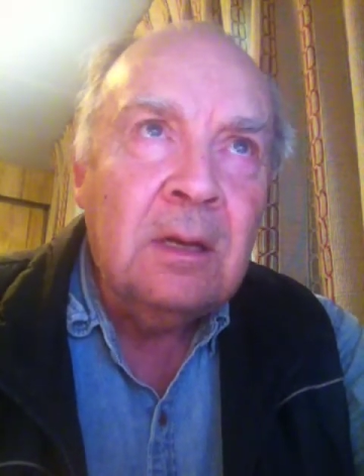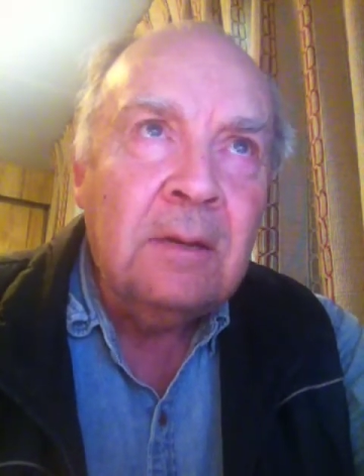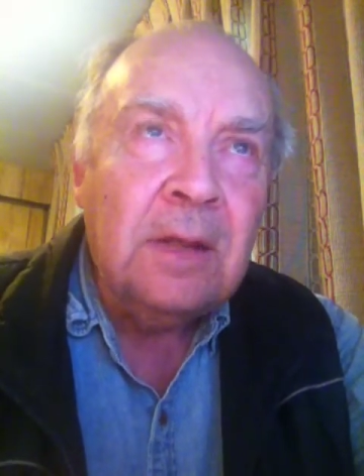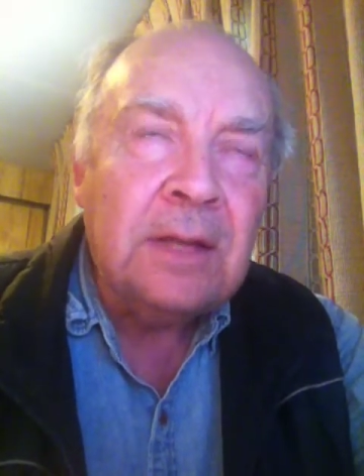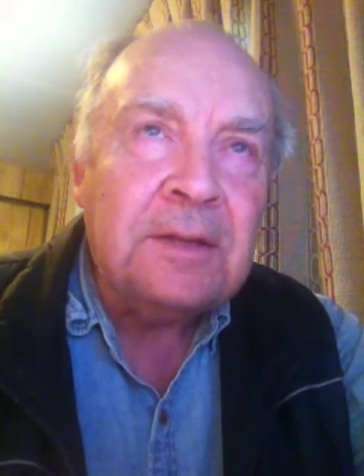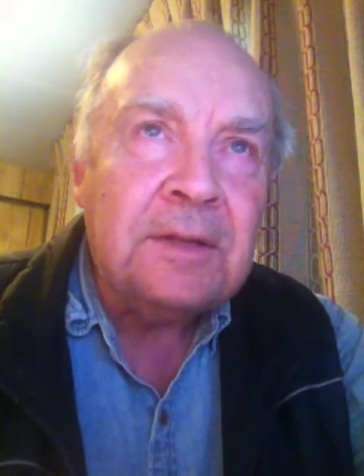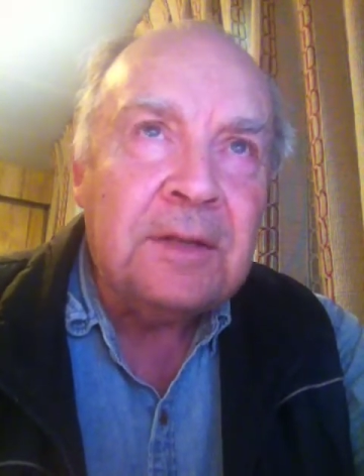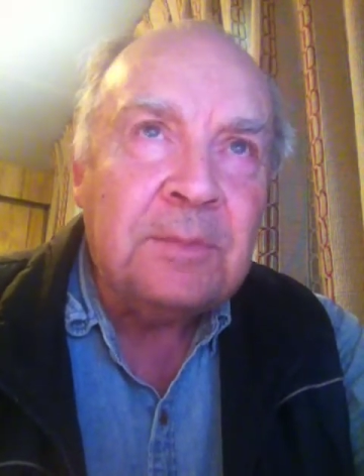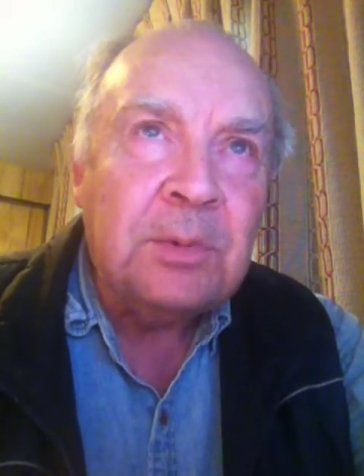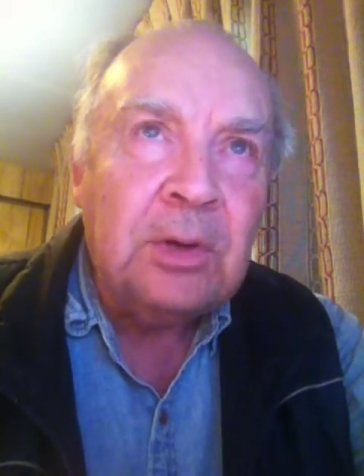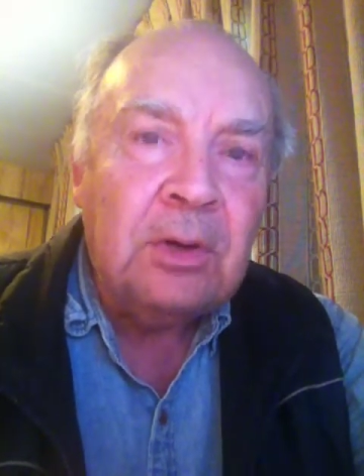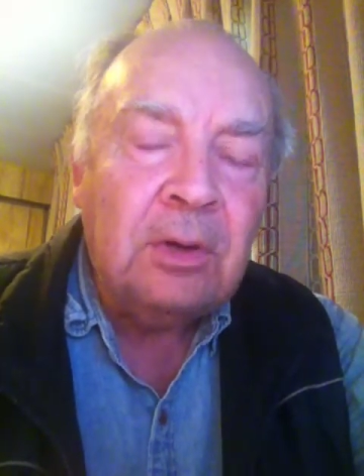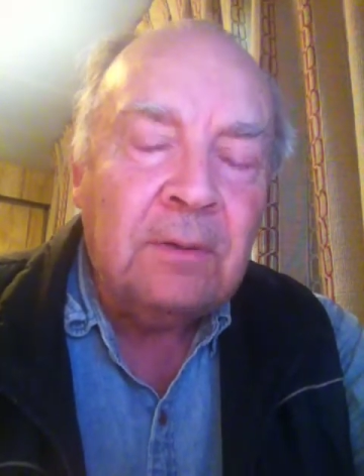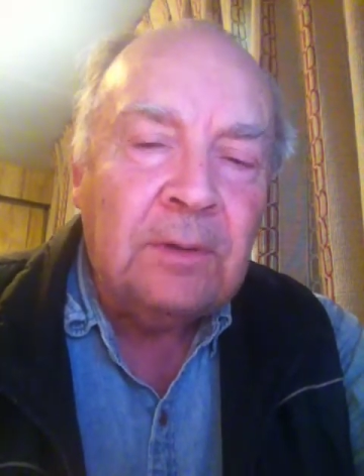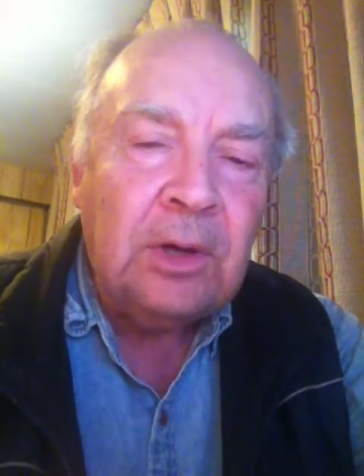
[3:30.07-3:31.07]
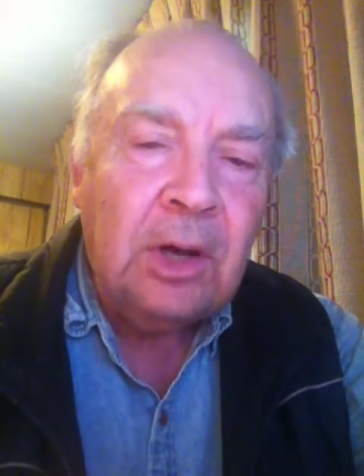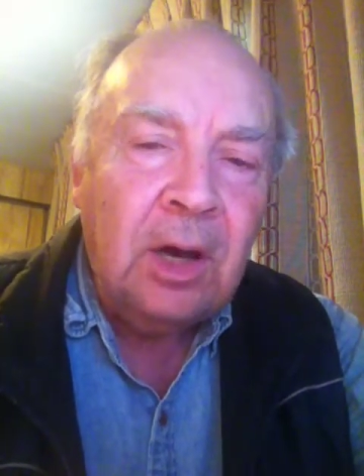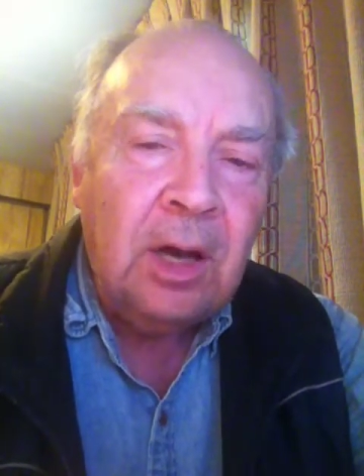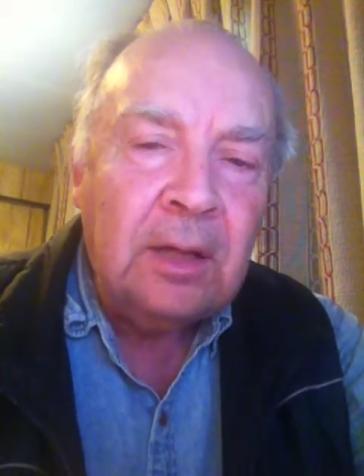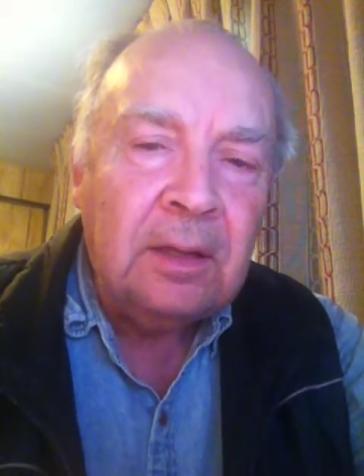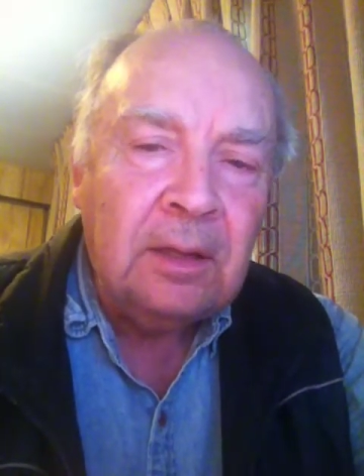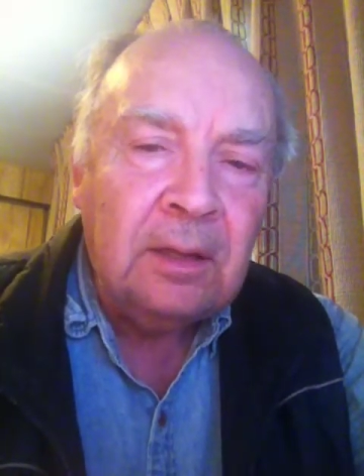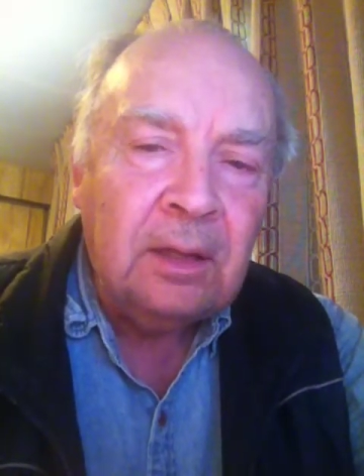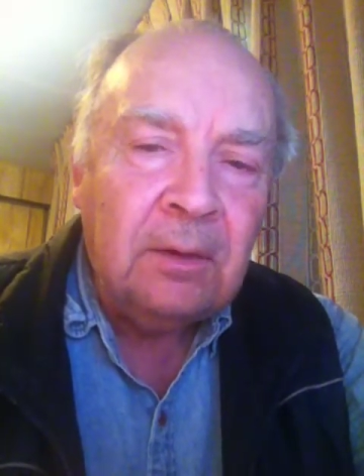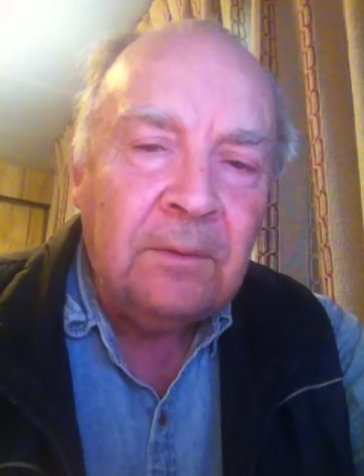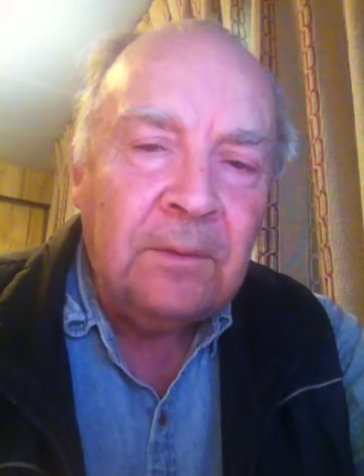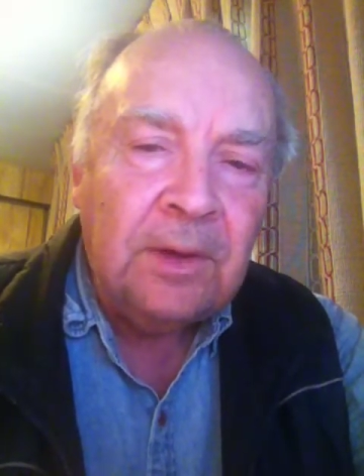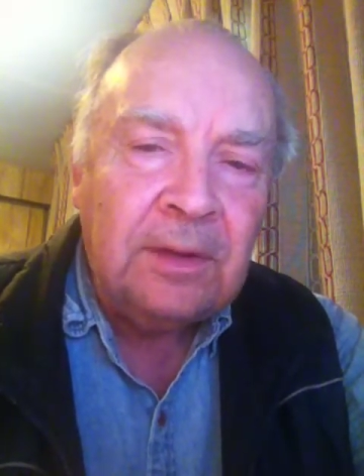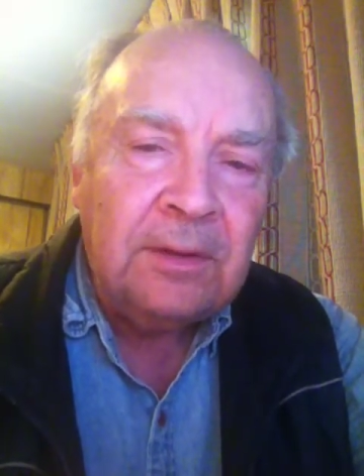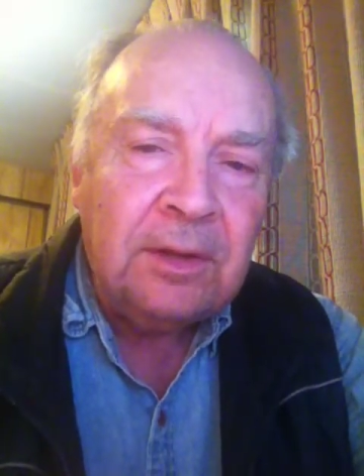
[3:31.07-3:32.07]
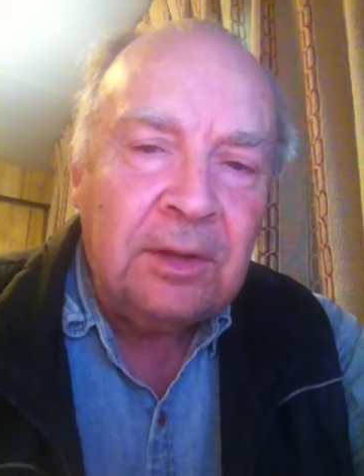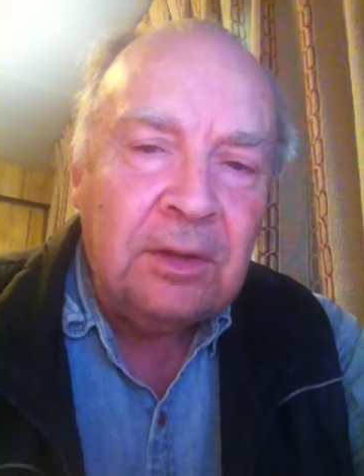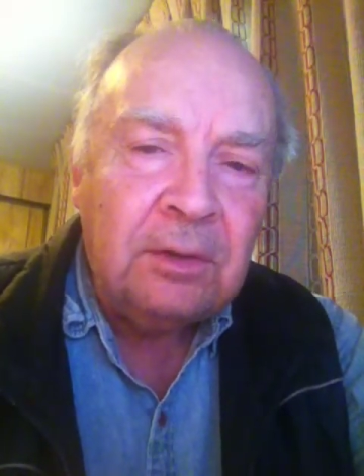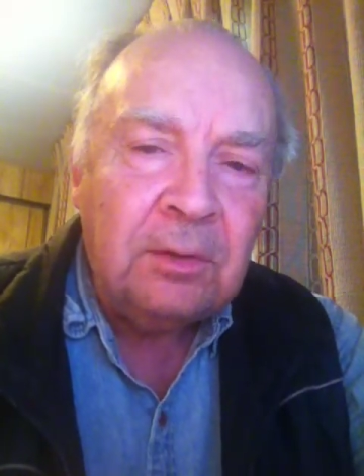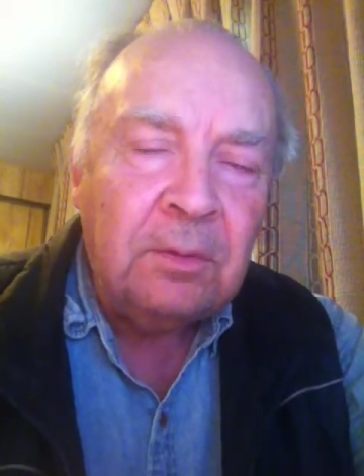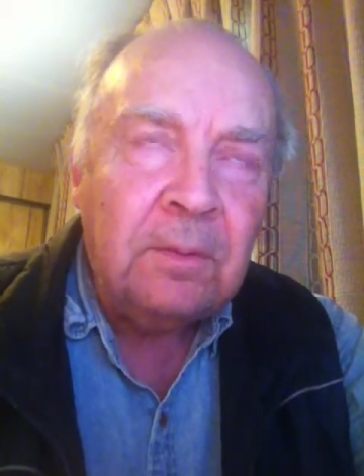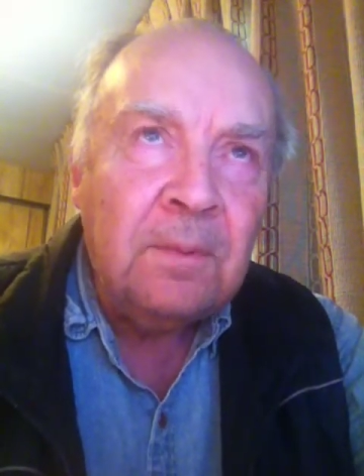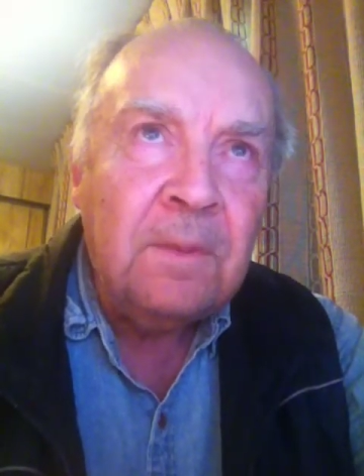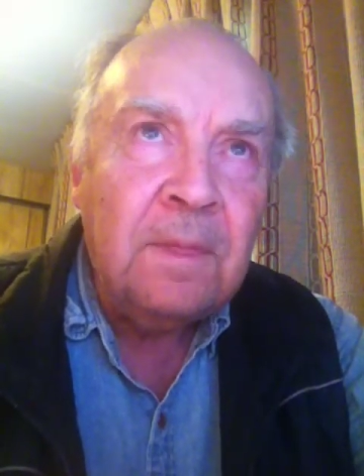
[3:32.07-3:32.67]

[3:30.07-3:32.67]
That's the Spirit of God convicting you.